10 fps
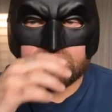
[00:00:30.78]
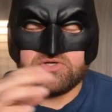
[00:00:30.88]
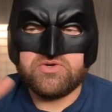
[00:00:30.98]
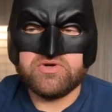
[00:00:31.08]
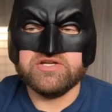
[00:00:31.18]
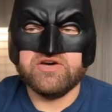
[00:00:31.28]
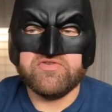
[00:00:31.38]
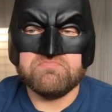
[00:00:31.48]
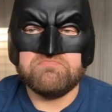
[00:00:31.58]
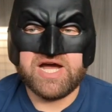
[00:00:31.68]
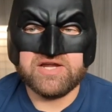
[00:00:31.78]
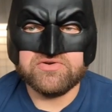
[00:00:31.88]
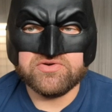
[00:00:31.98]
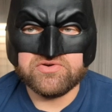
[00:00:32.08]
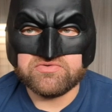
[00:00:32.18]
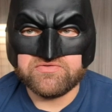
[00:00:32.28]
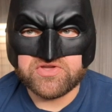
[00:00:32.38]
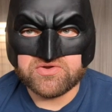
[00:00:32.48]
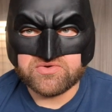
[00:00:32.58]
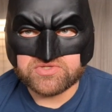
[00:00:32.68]
to another Bat Nerd
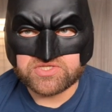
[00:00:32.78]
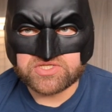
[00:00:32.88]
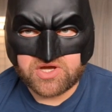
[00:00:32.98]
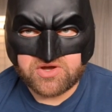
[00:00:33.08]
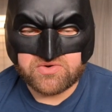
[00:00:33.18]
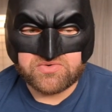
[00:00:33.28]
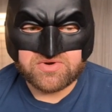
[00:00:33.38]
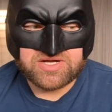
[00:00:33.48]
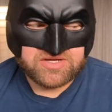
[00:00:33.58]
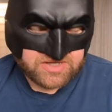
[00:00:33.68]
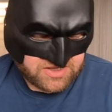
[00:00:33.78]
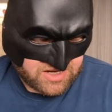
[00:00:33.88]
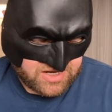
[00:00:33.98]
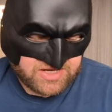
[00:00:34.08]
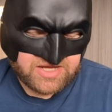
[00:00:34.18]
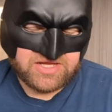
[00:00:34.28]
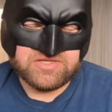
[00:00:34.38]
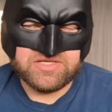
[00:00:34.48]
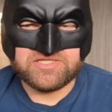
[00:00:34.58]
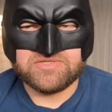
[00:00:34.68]
review.
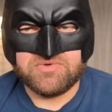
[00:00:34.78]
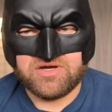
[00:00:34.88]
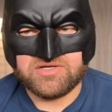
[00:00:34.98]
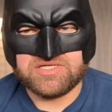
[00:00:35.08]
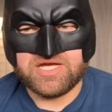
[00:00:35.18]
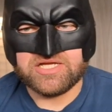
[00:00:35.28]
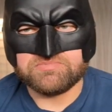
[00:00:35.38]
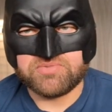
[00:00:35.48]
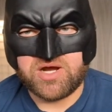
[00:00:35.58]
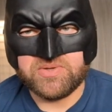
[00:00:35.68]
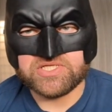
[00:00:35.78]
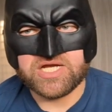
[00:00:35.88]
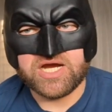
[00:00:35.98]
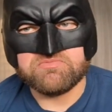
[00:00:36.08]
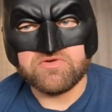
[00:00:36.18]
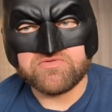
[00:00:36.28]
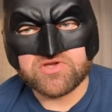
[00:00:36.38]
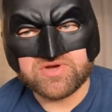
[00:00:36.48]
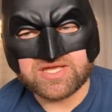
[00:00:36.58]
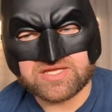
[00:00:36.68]
In this one, as promised, I'm
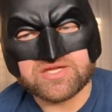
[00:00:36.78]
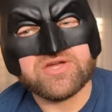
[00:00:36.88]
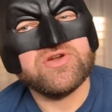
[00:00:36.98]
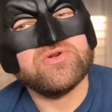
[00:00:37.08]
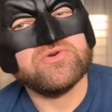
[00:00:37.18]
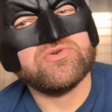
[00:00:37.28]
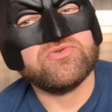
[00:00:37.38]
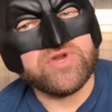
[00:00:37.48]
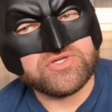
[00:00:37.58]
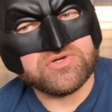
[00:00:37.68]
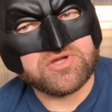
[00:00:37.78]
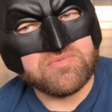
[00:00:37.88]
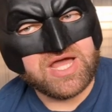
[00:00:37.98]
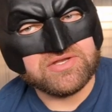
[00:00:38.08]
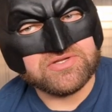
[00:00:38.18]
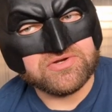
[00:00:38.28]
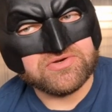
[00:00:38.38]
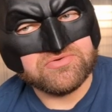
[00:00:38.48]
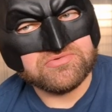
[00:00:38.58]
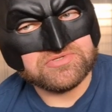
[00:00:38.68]
reviewing Creature
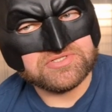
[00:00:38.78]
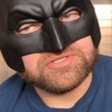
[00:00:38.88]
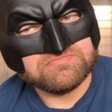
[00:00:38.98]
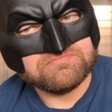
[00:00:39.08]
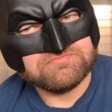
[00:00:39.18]
Commandos.